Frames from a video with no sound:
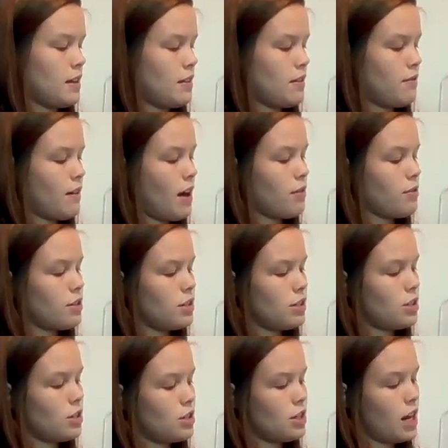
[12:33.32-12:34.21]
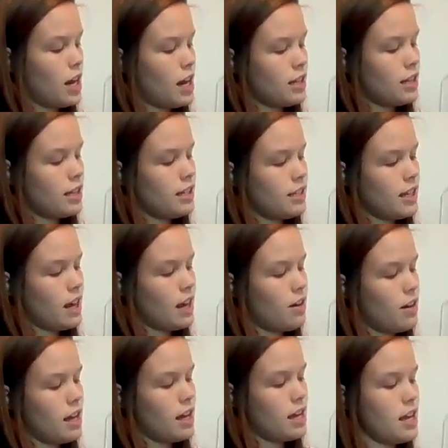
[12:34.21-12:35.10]
if I was to shade this
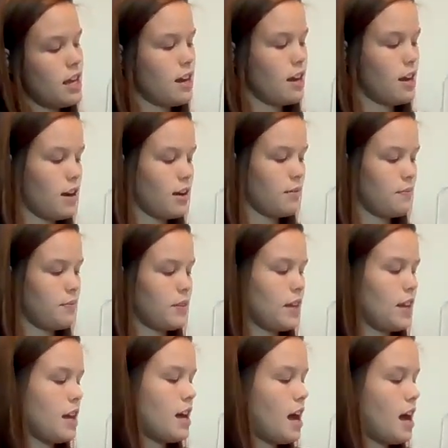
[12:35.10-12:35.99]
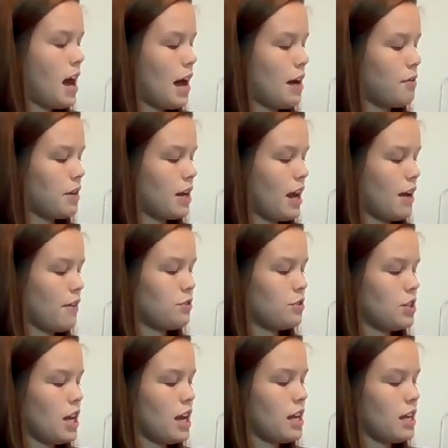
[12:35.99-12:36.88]
area here, I would have
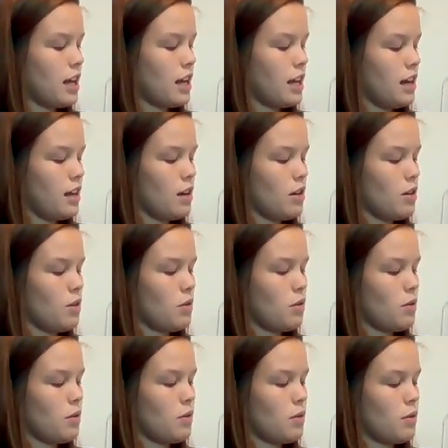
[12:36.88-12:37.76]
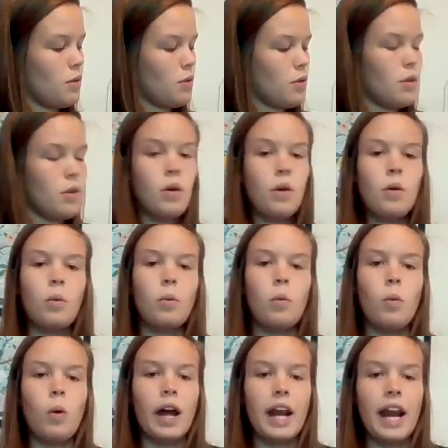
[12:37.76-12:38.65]
shaded
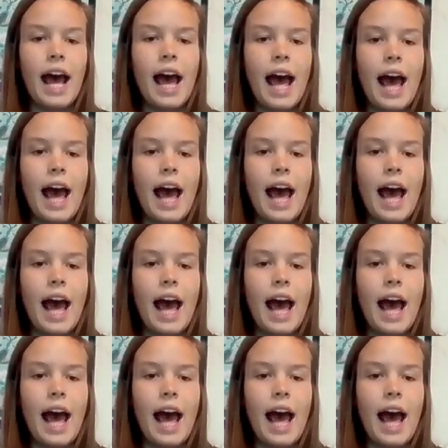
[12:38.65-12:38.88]
1/2.